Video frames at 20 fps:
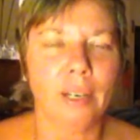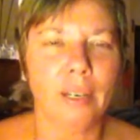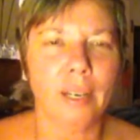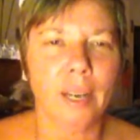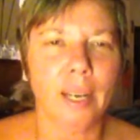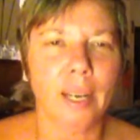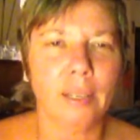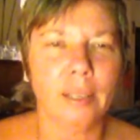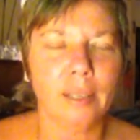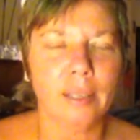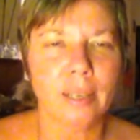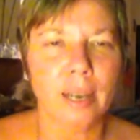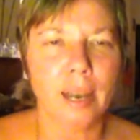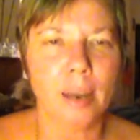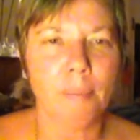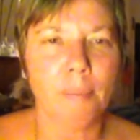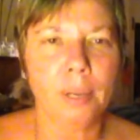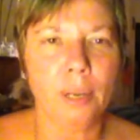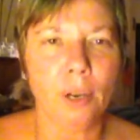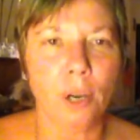
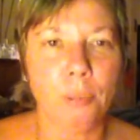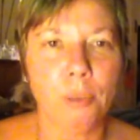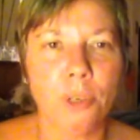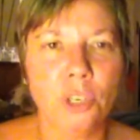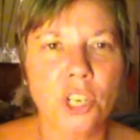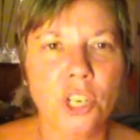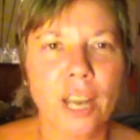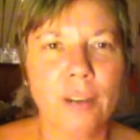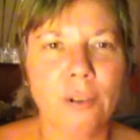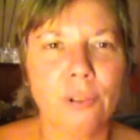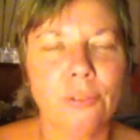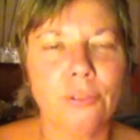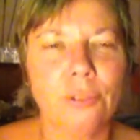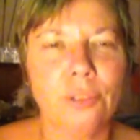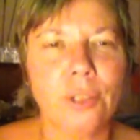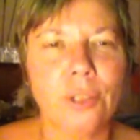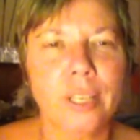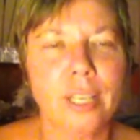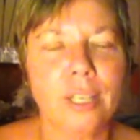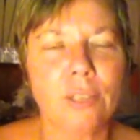and be an open channel
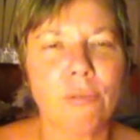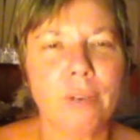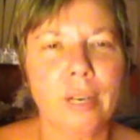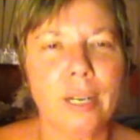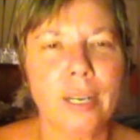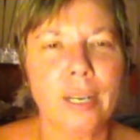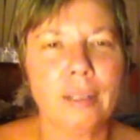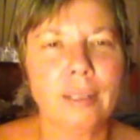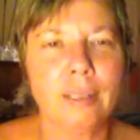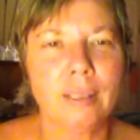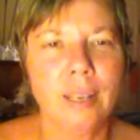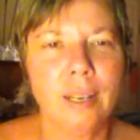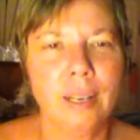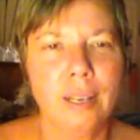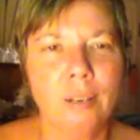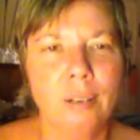for these readings